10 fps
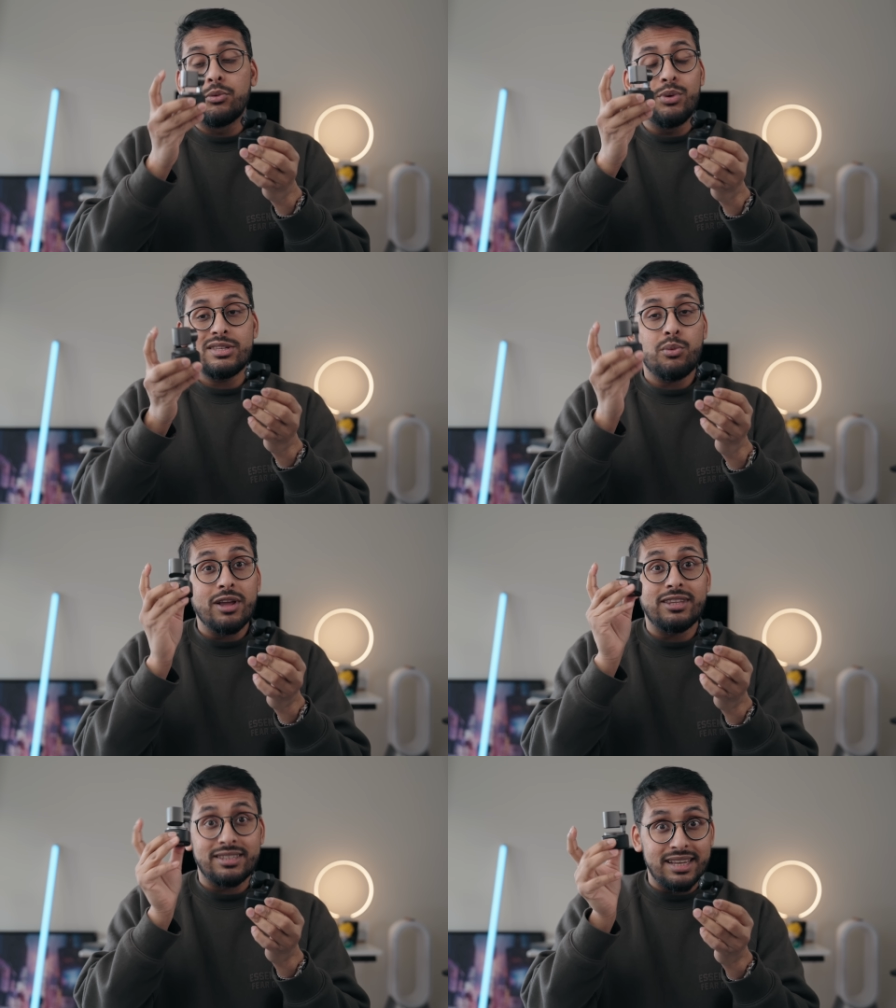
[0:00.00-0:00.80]
reason
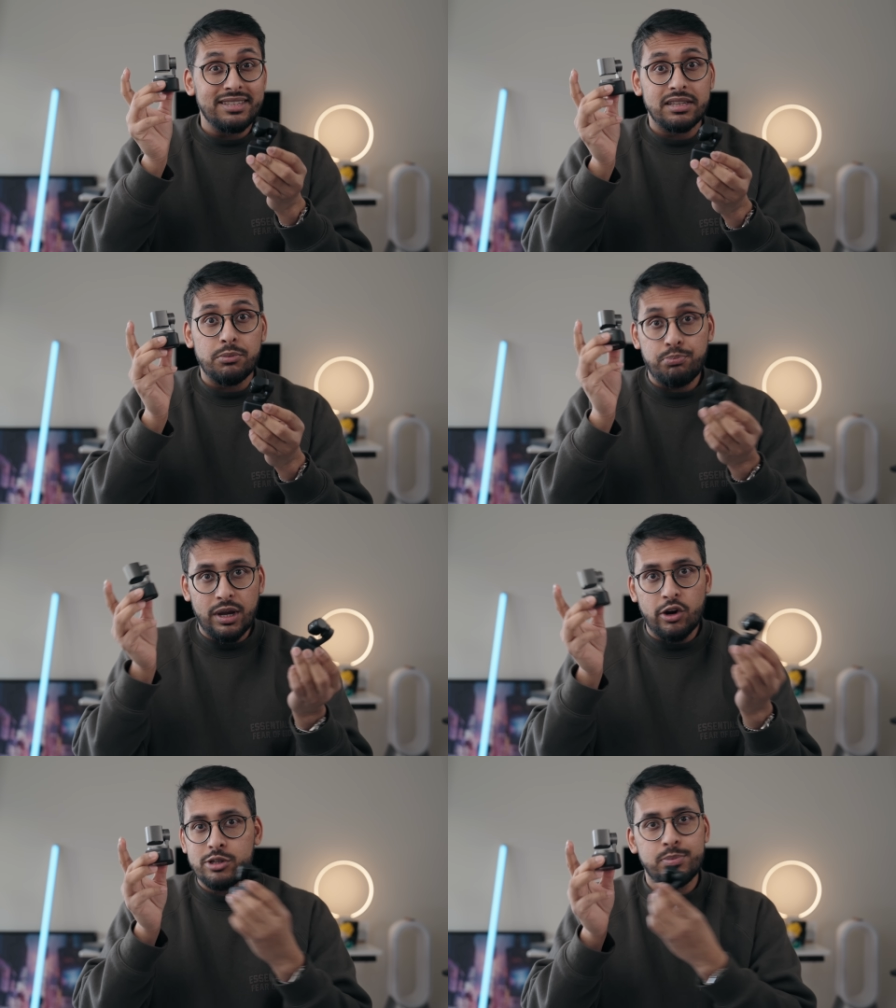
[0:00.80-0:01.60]
why this is
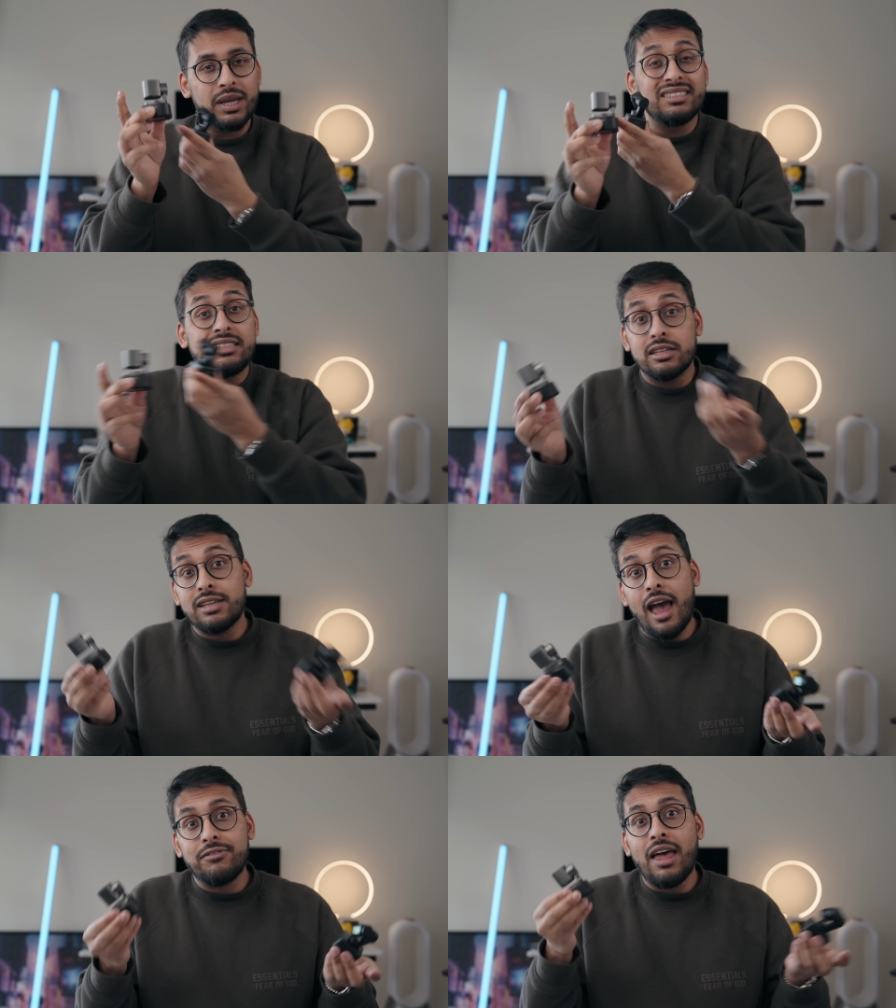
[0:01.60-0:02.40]
bigger is because it does
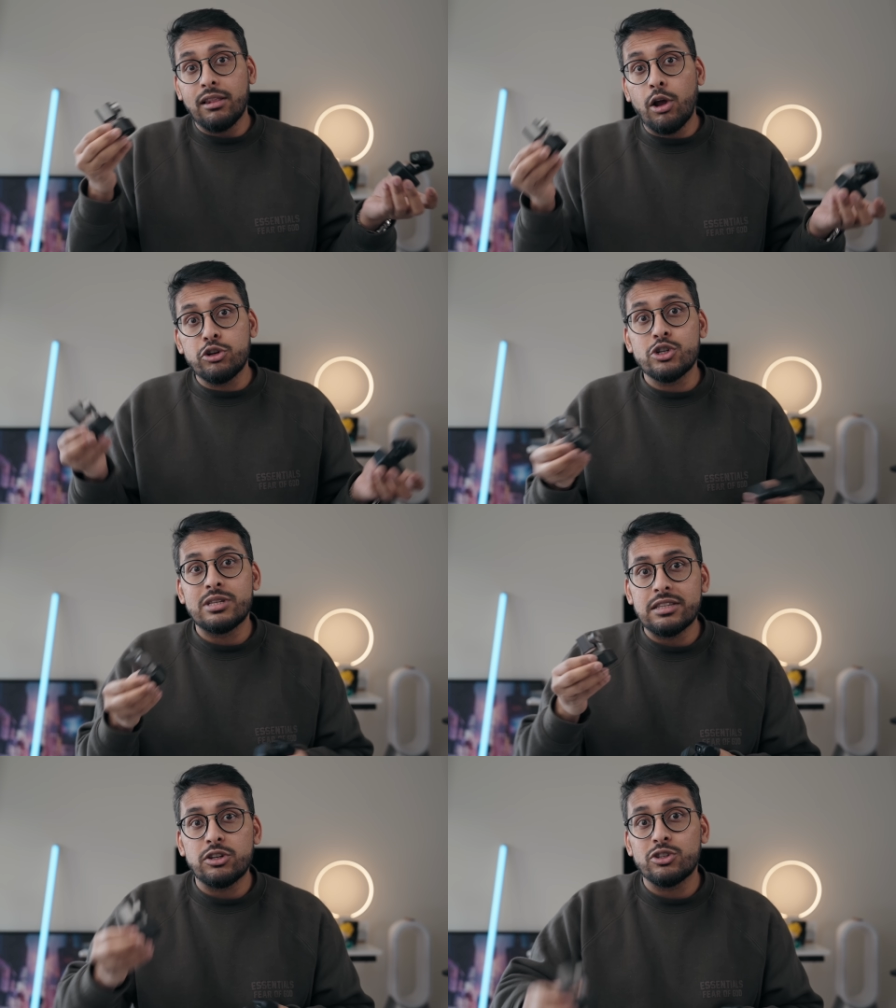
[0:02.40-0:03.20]
have that larger sensor